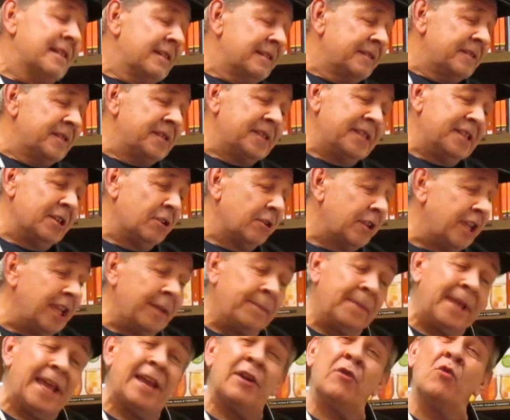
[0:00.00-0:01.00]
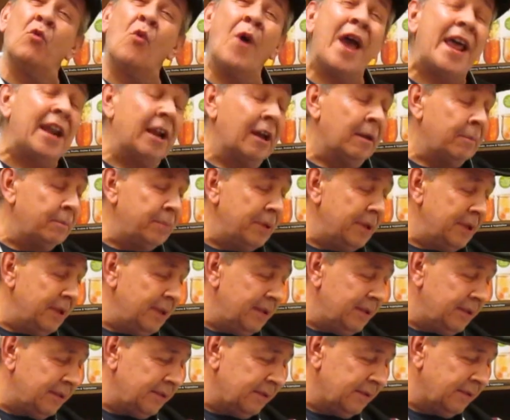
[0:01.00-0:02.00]
still keep getting wet up.
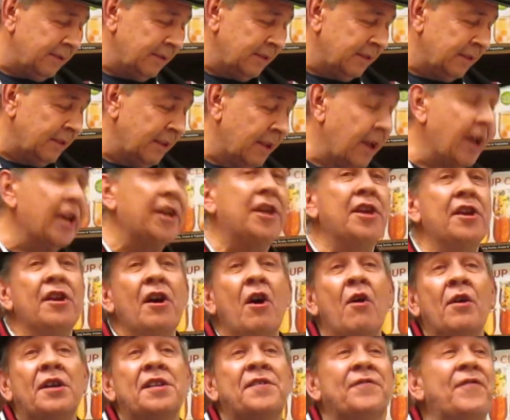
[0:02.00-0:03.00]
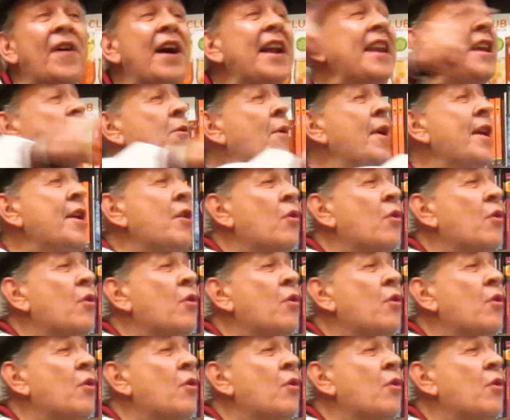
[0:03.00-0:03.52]
You know, it's funny, when